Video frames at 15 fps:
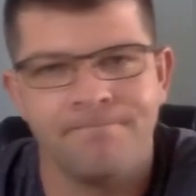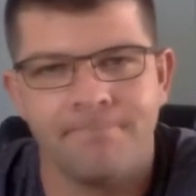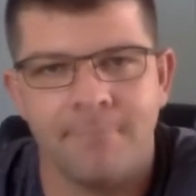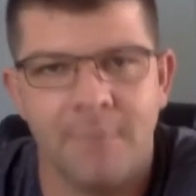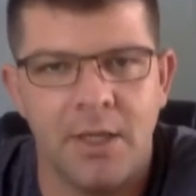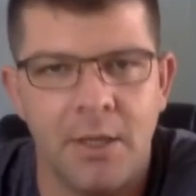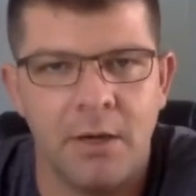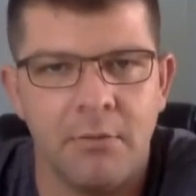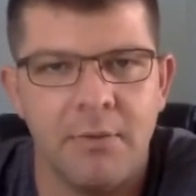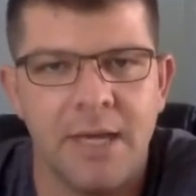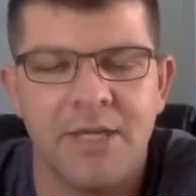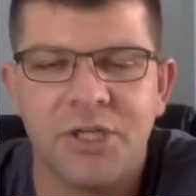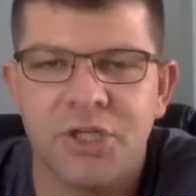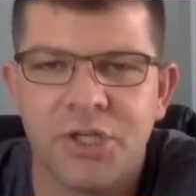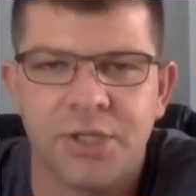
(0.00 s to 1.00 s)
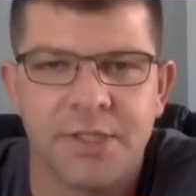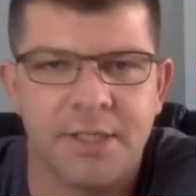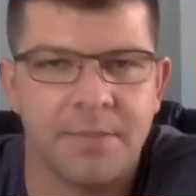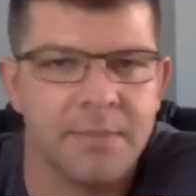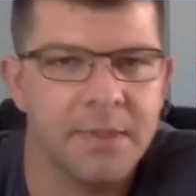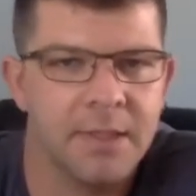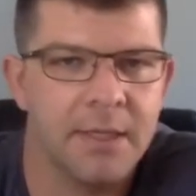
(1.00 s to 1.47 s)
it's just
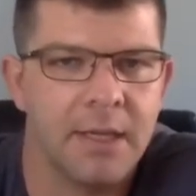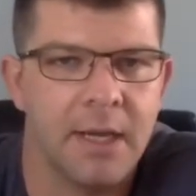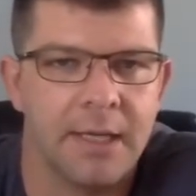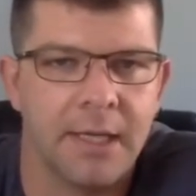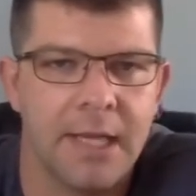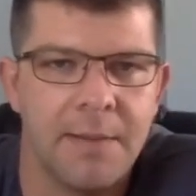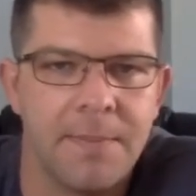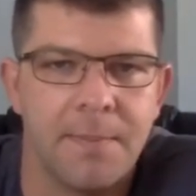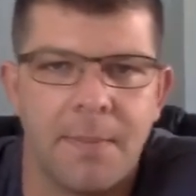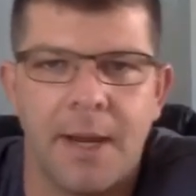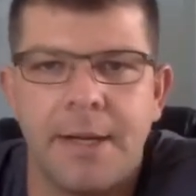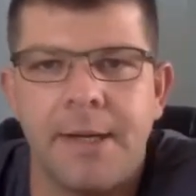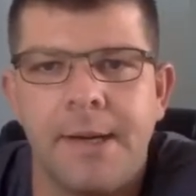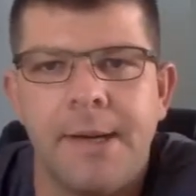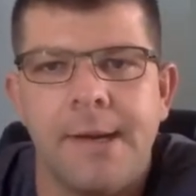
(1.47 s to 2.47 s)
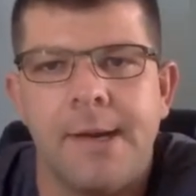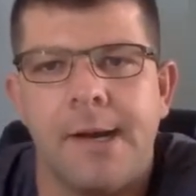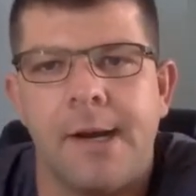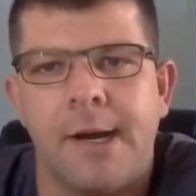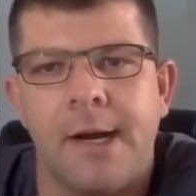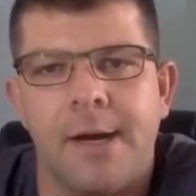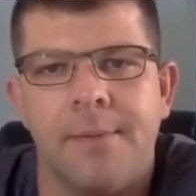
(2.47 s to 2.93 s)
something to kind of keep in
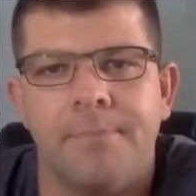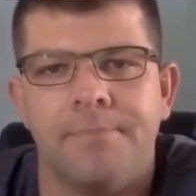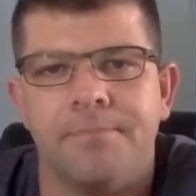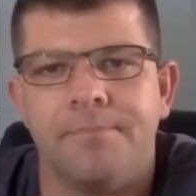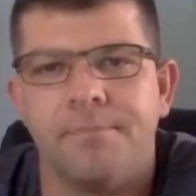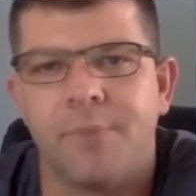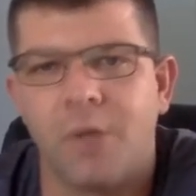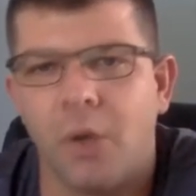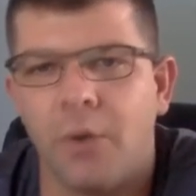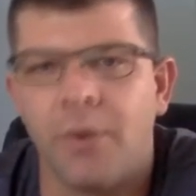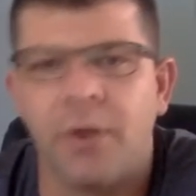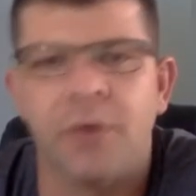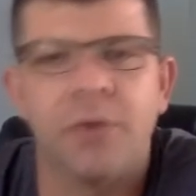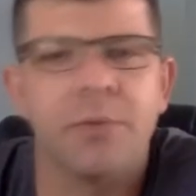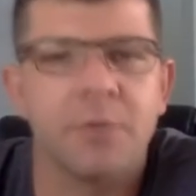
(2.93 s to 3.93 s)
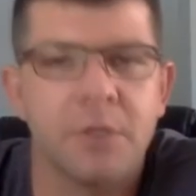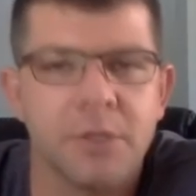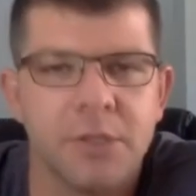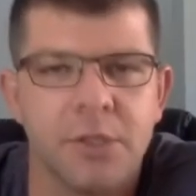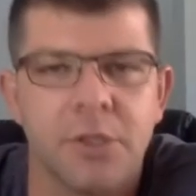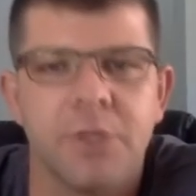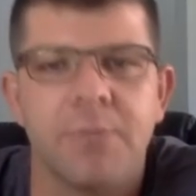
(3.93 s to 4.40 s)
mind. So there's some
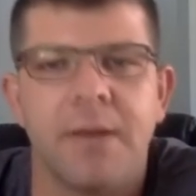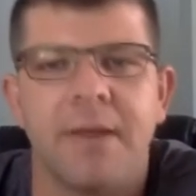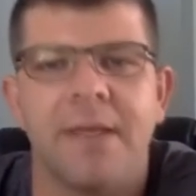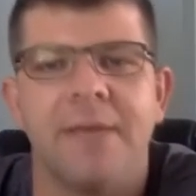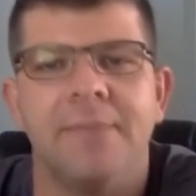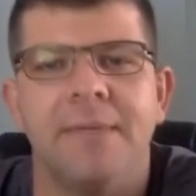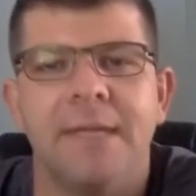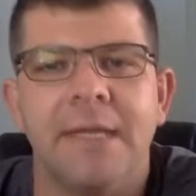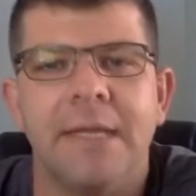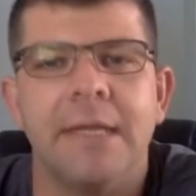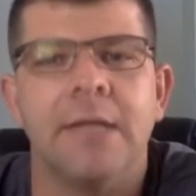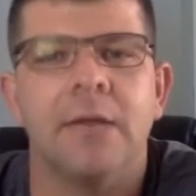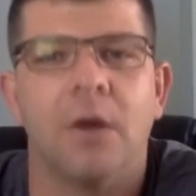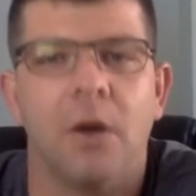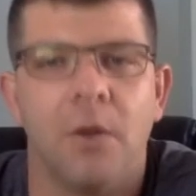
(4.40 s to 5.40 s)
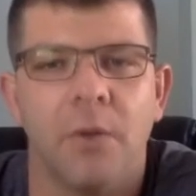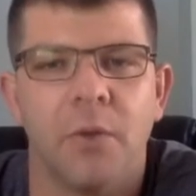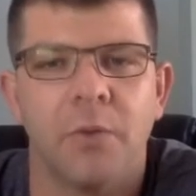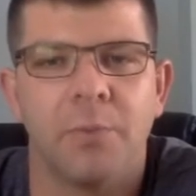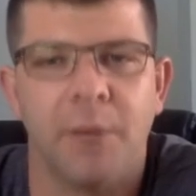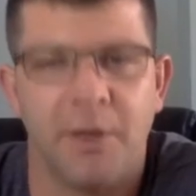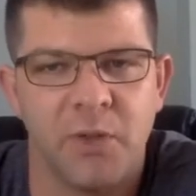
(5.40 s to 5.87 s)
concerns about him needing all
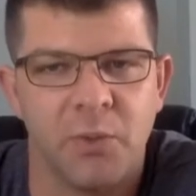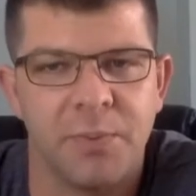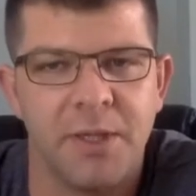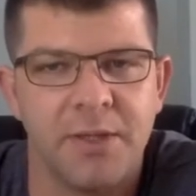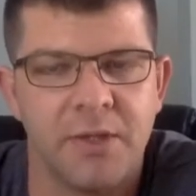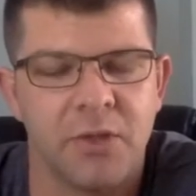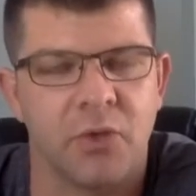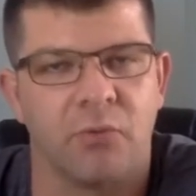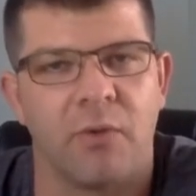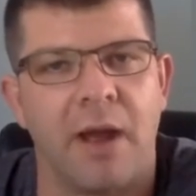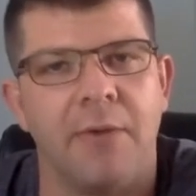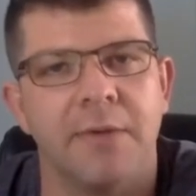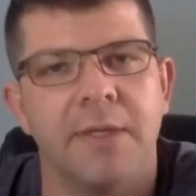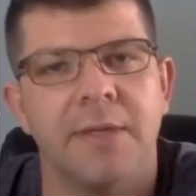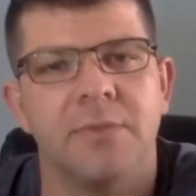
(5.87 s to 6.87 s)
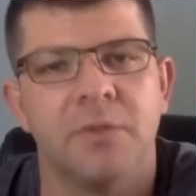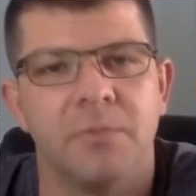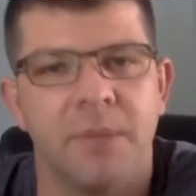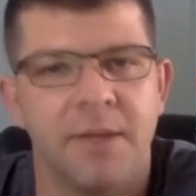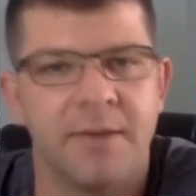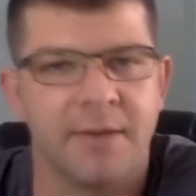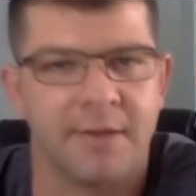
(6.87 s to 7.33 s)
those puzzle pieces around him to
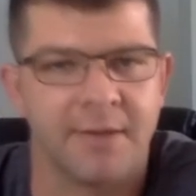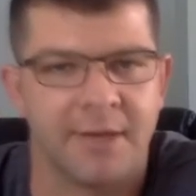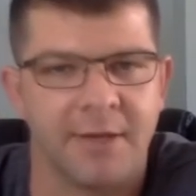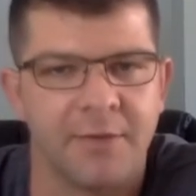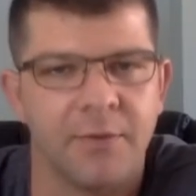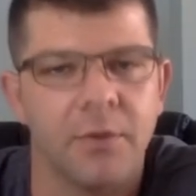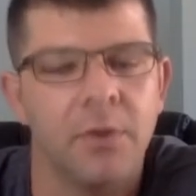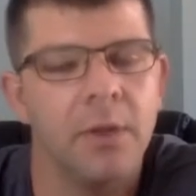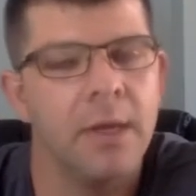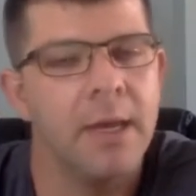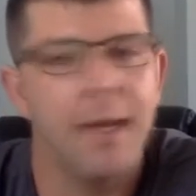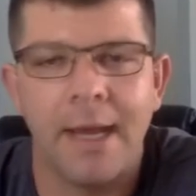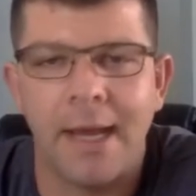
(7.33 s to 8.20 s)
be successful.